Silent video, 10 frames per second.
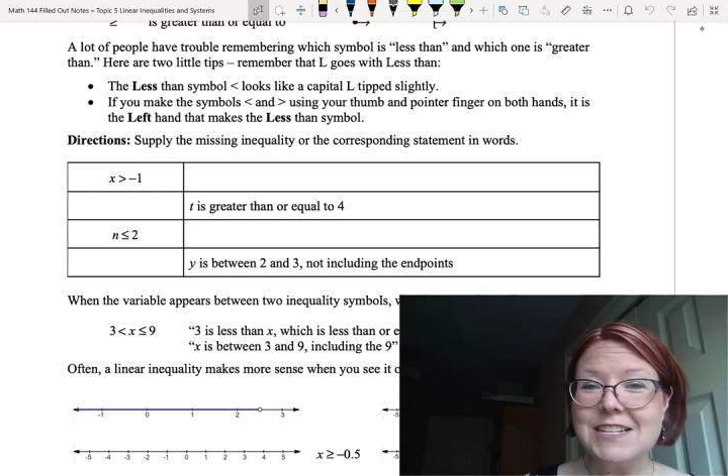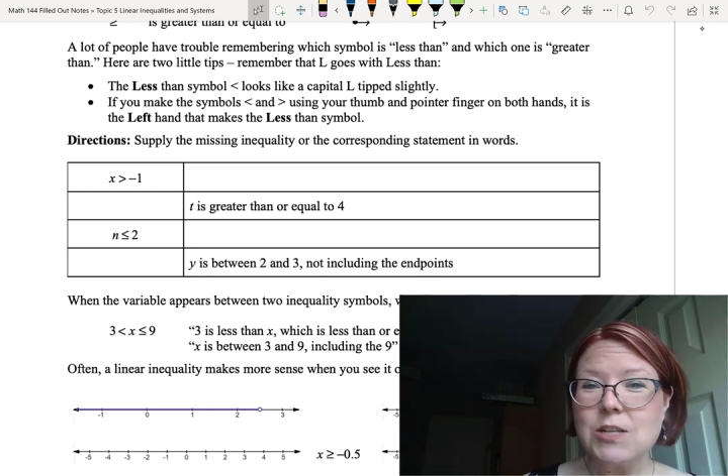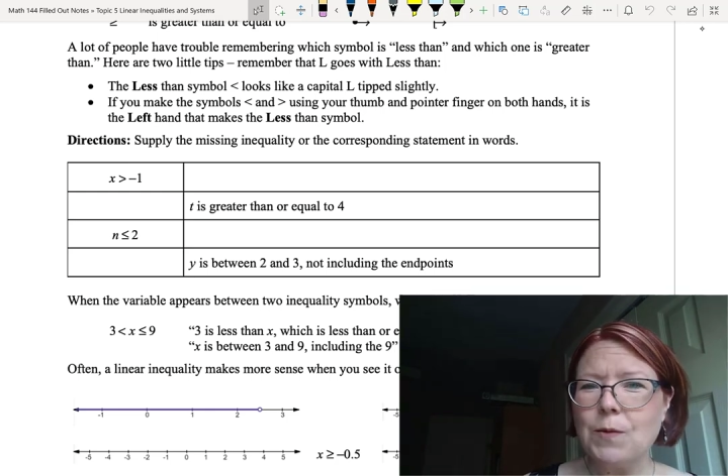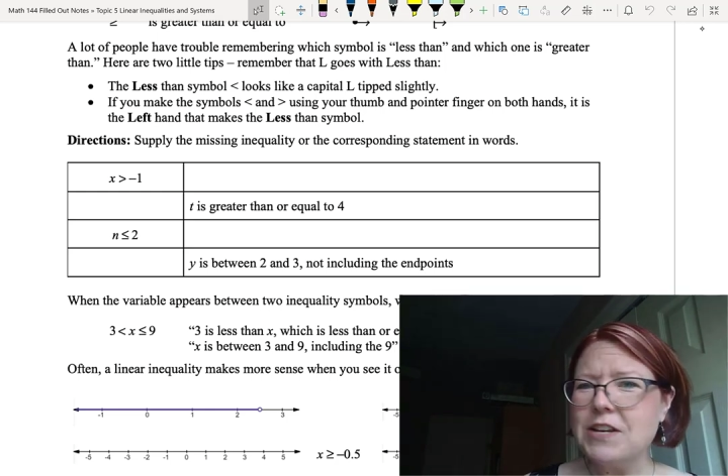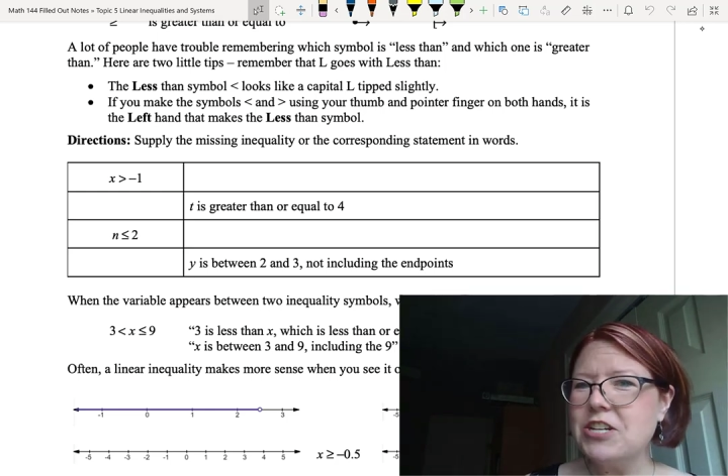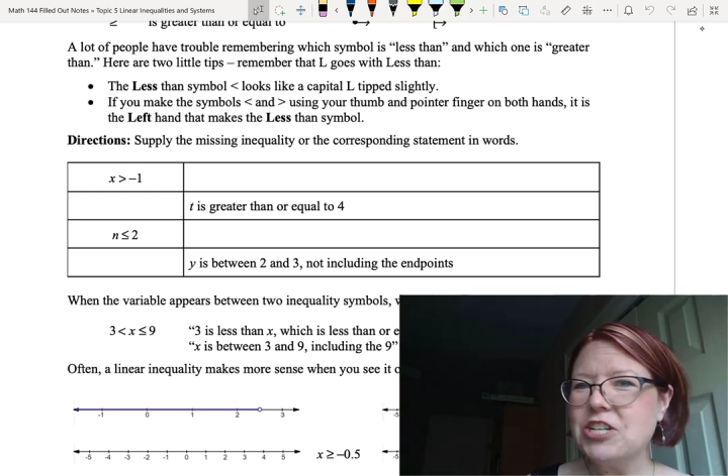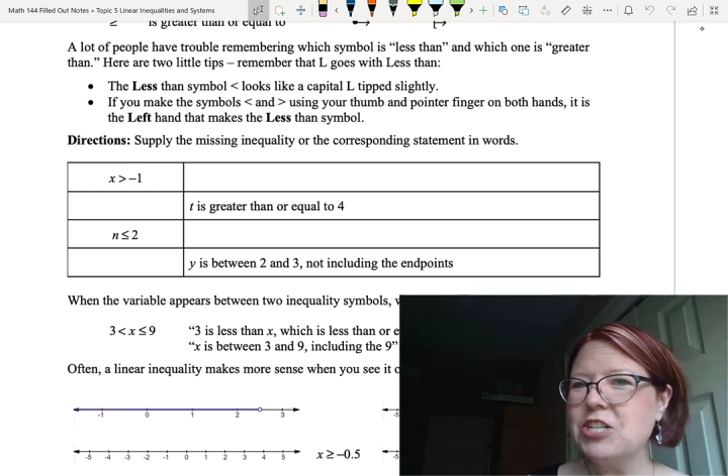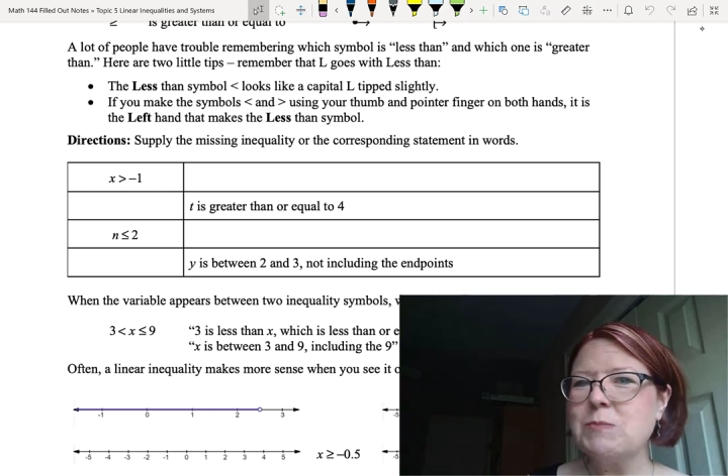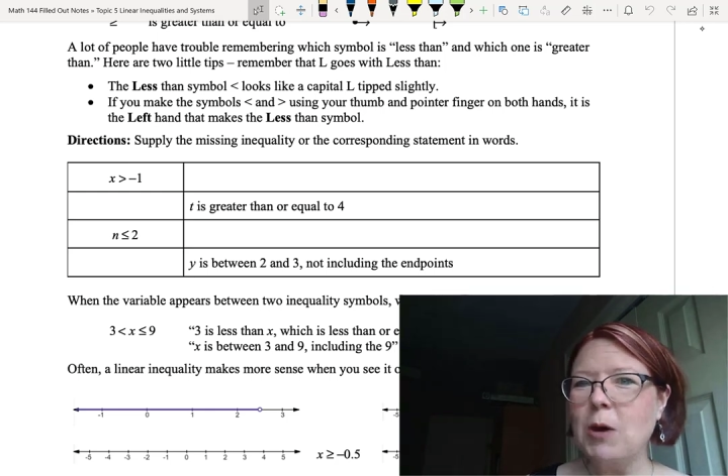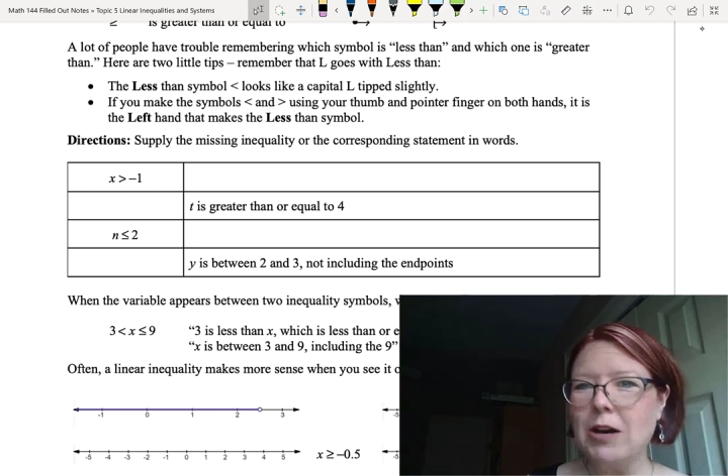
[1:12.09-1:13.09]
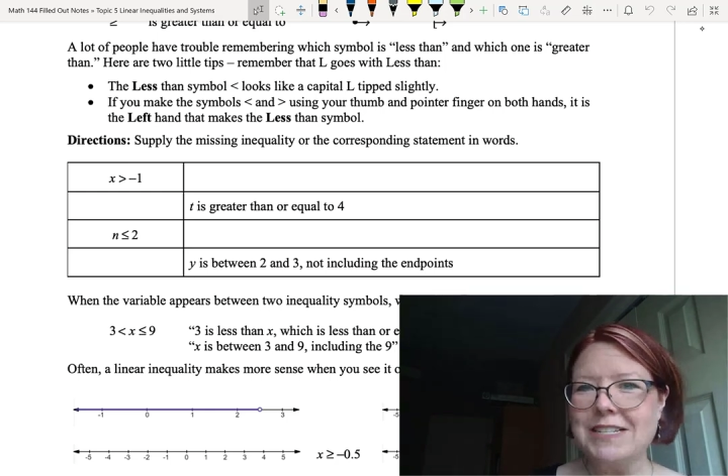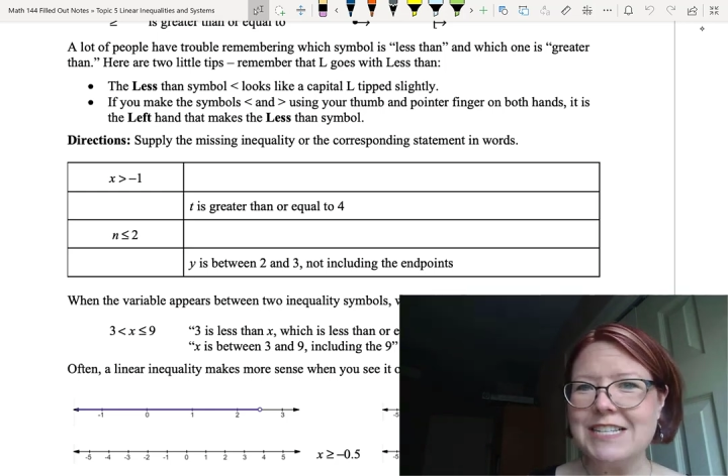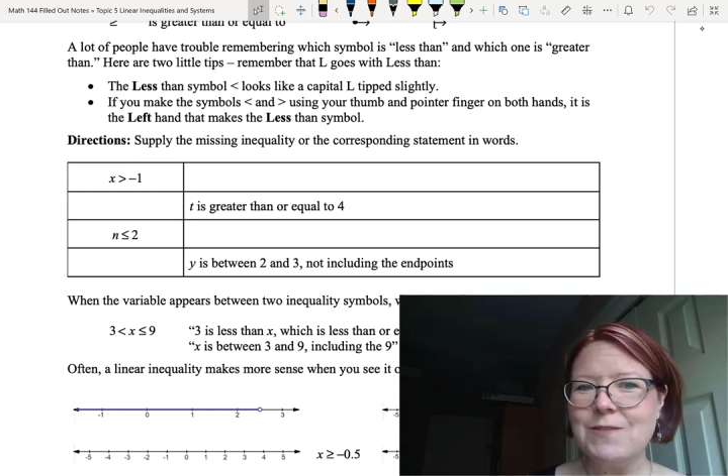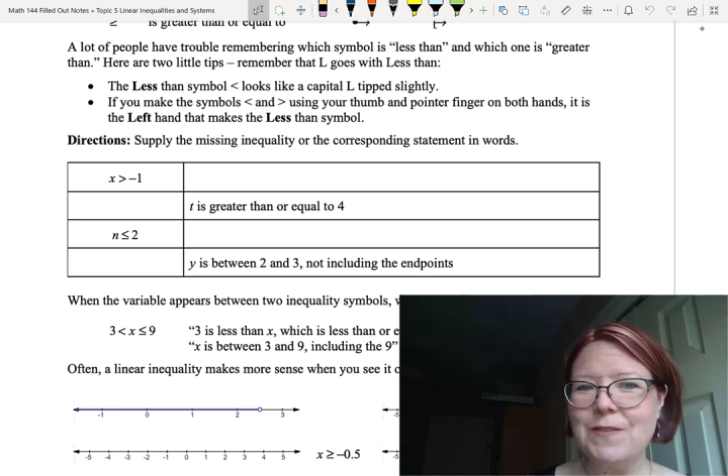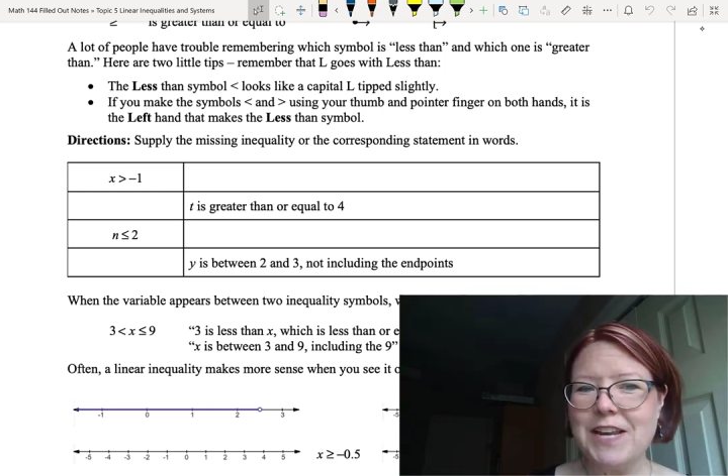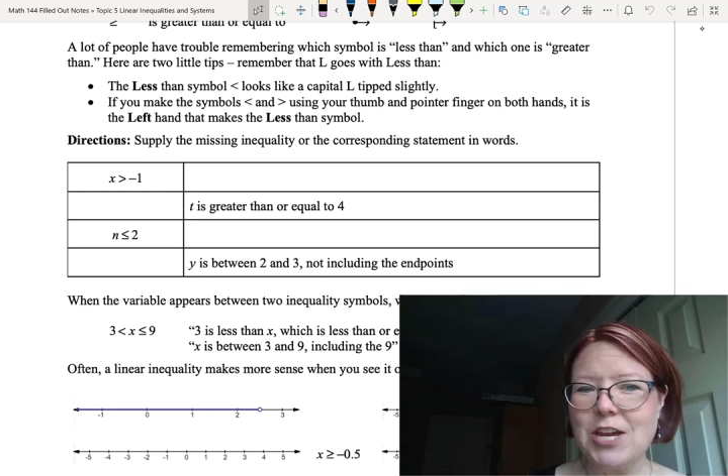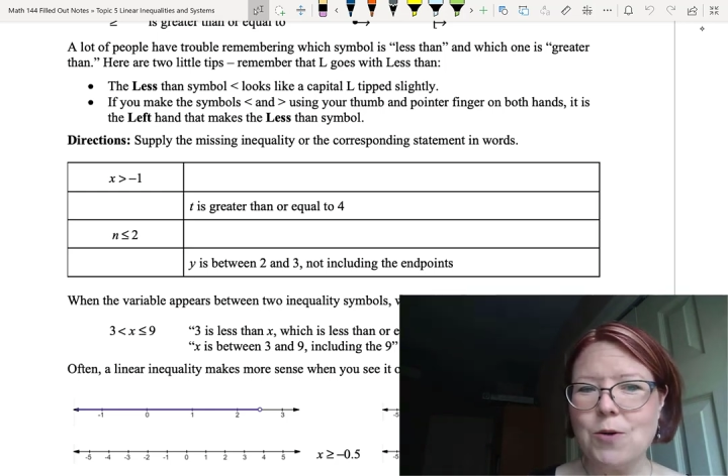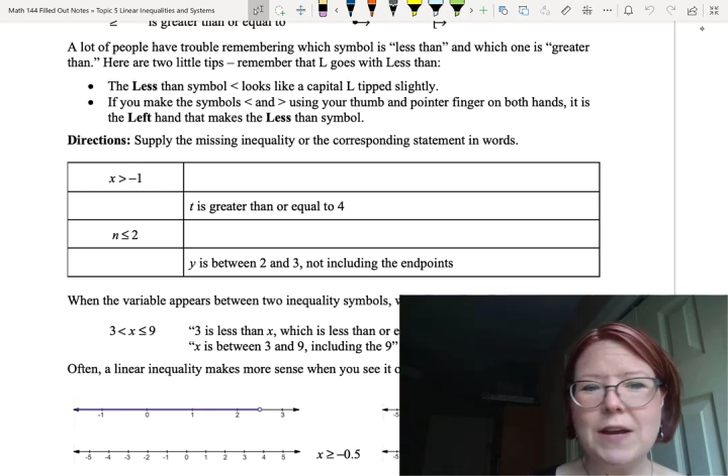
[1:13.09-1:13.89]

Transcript: so I want you to just pause this video